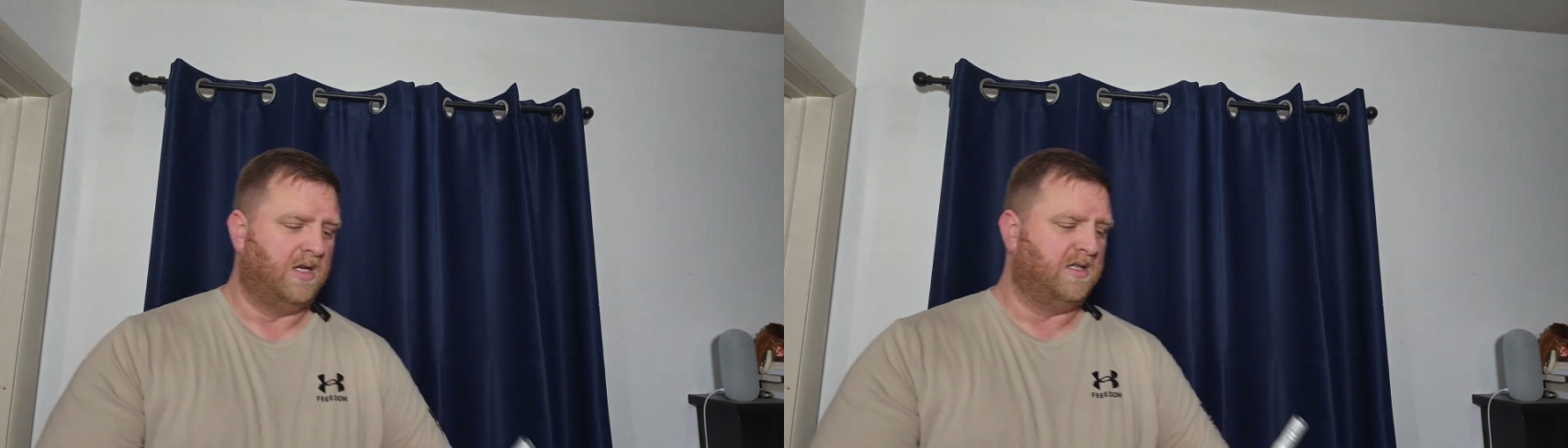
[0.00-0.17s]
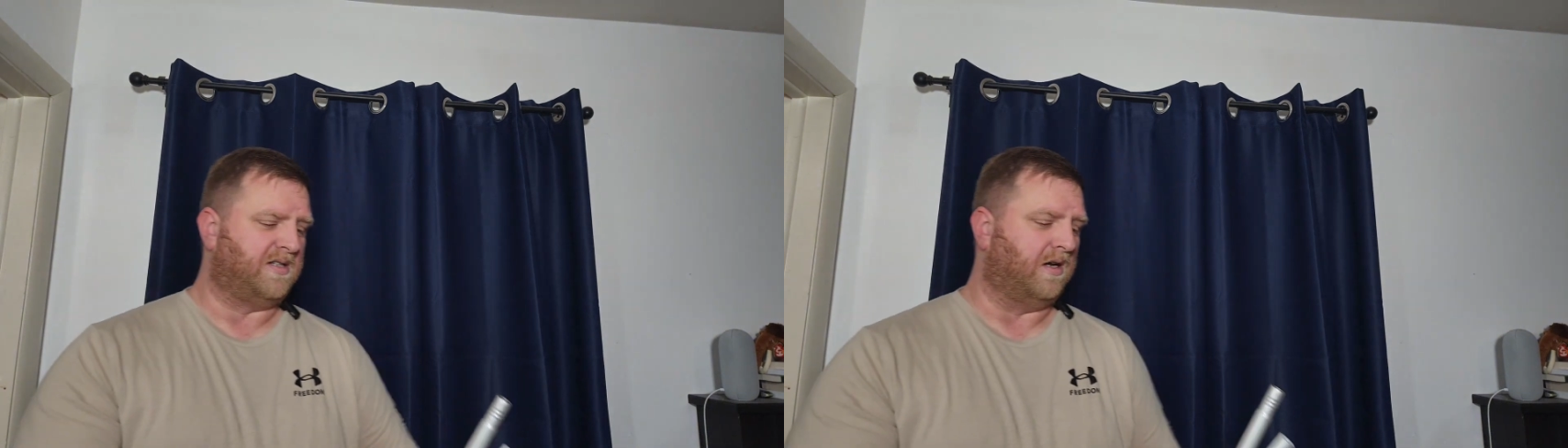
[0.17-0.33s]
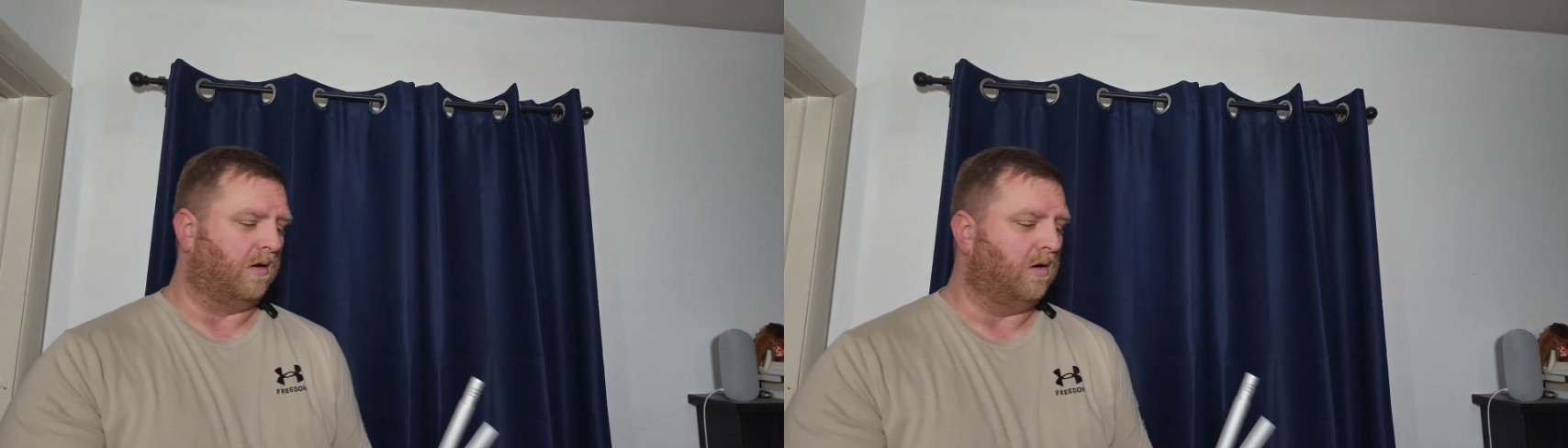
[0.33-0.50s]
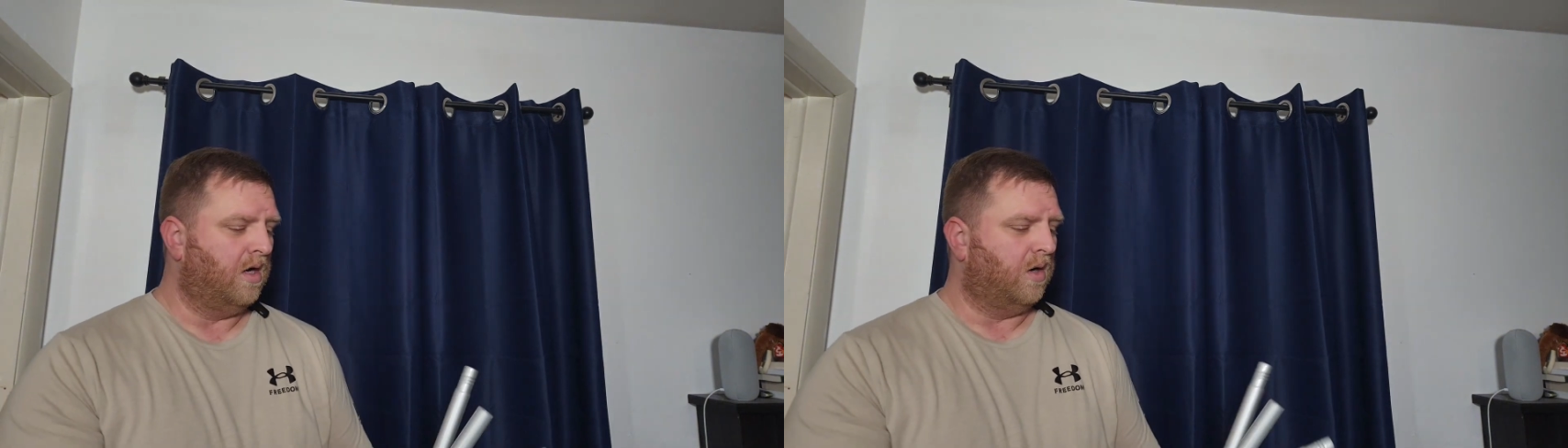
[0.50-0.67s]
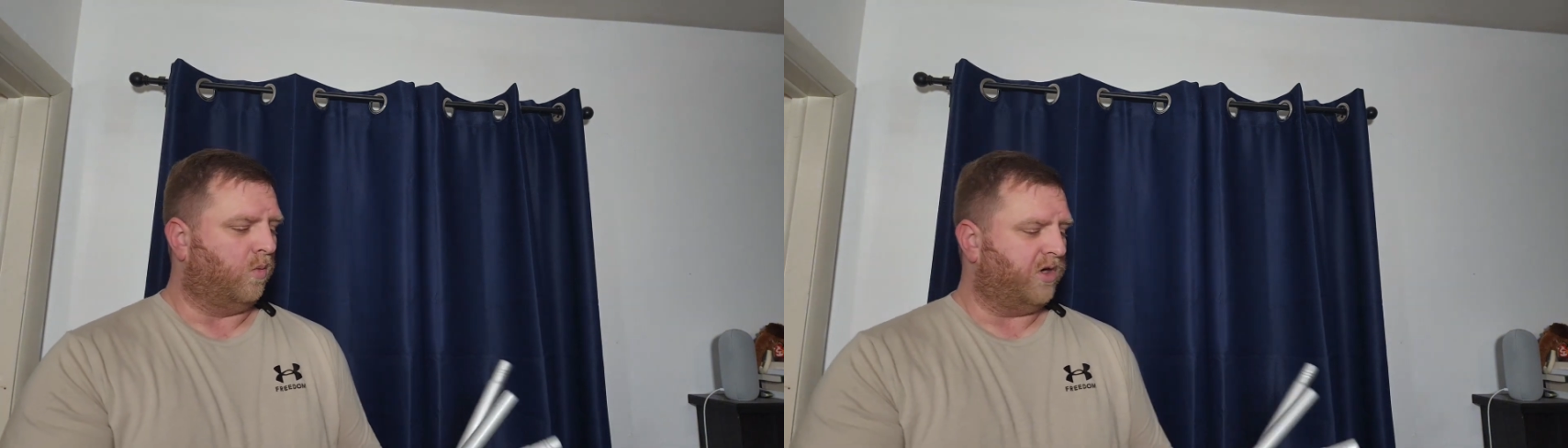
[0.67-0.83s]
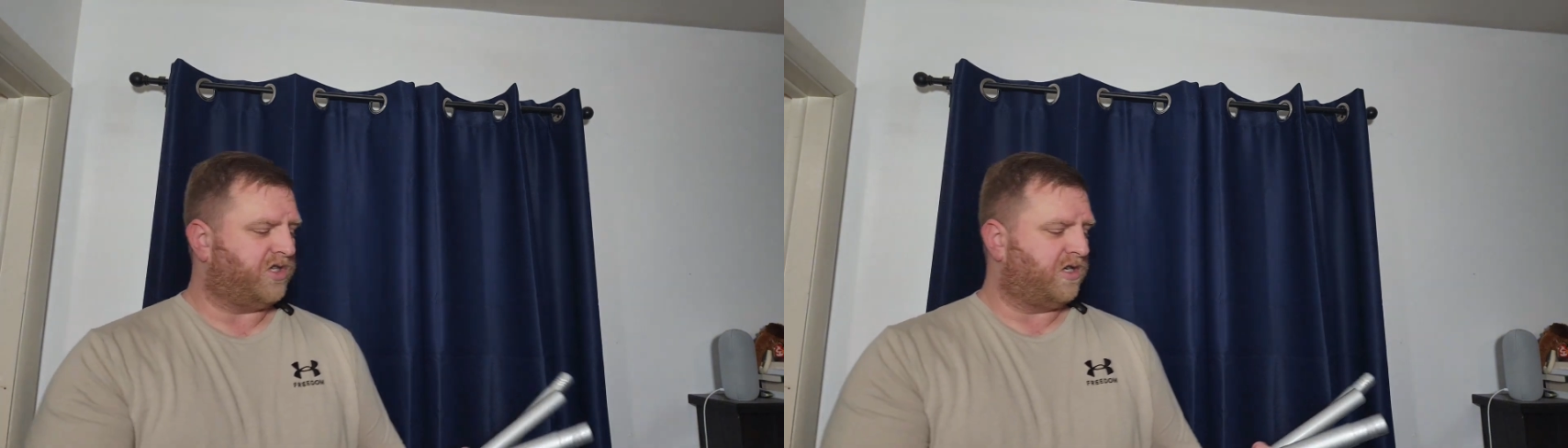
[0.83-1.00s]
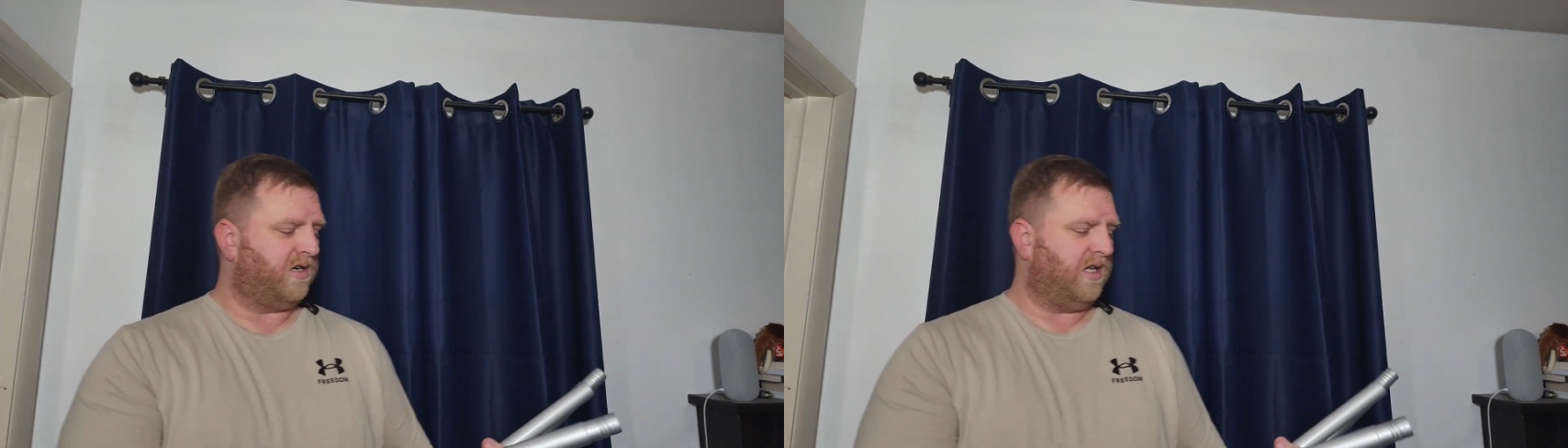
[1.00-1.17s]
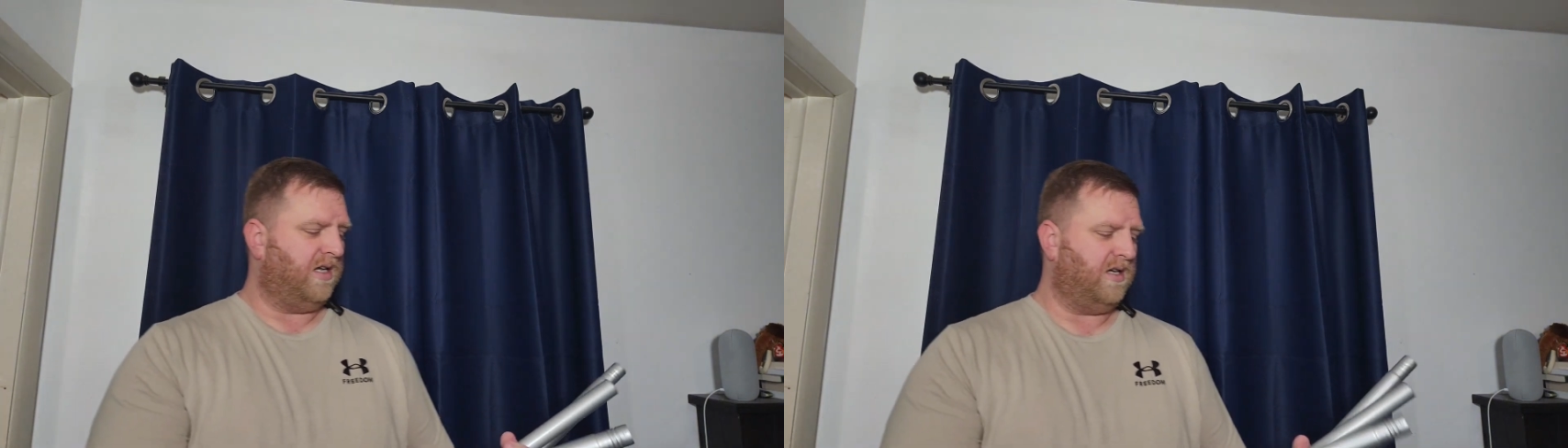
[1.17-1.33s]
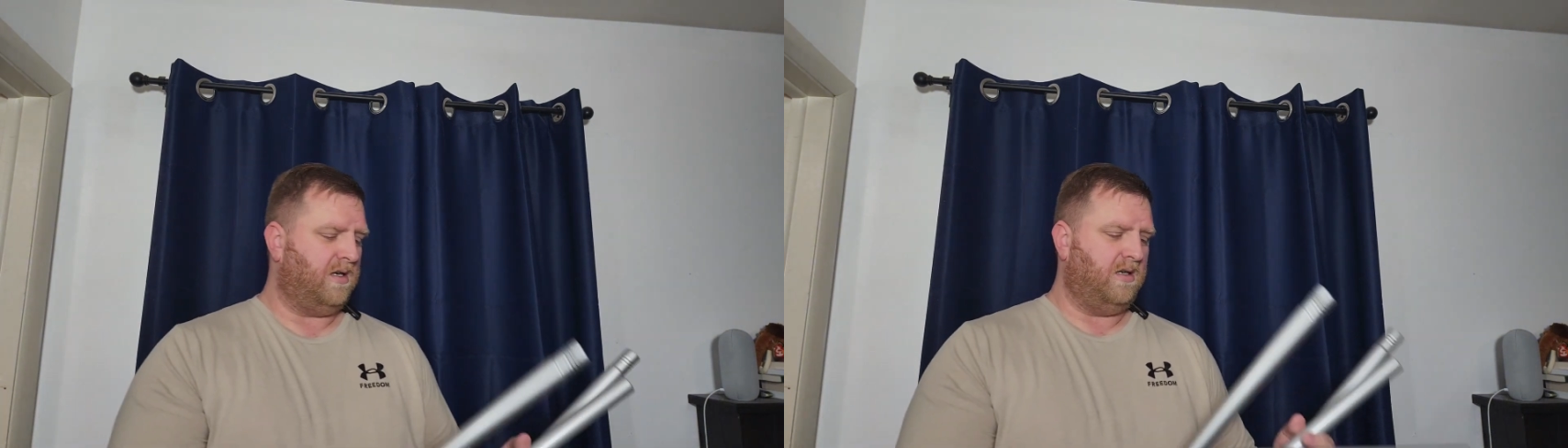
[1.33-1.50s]
So what you're going to
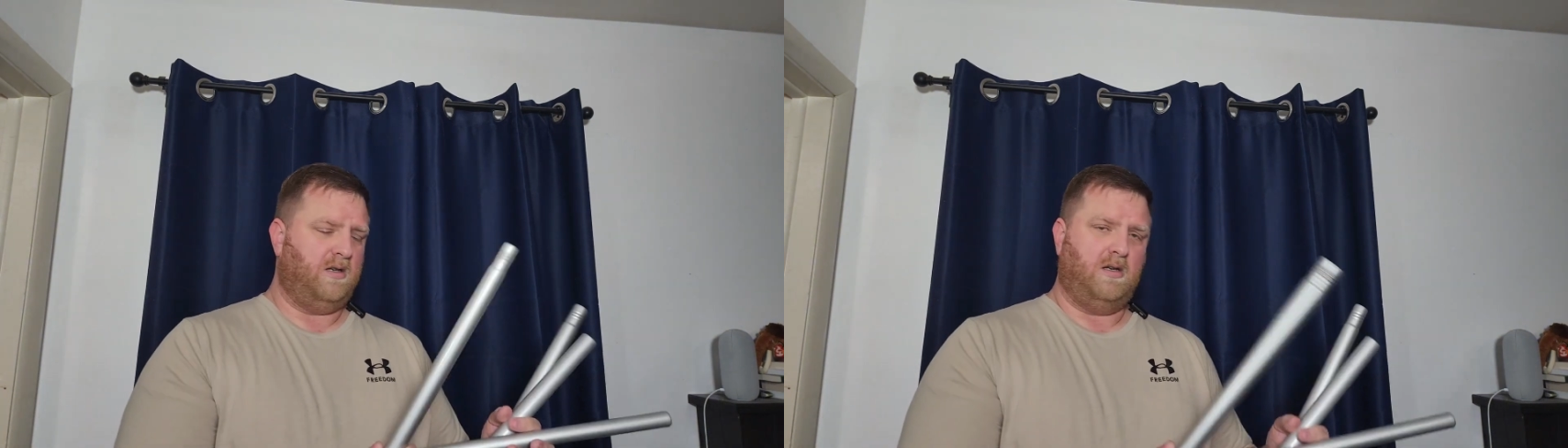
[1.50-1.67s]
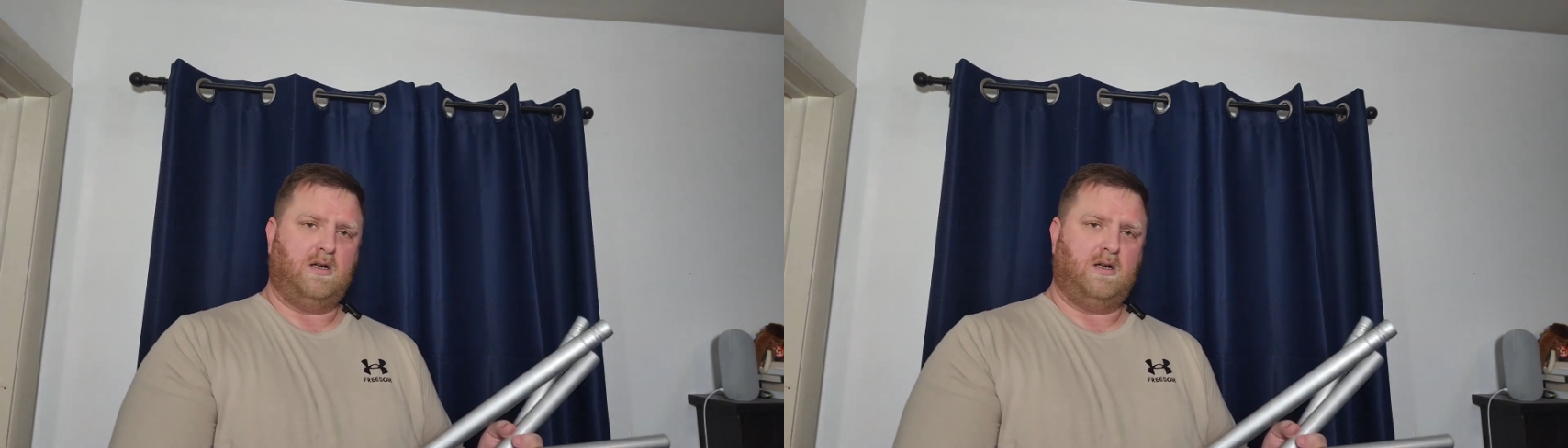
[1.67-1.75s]
get,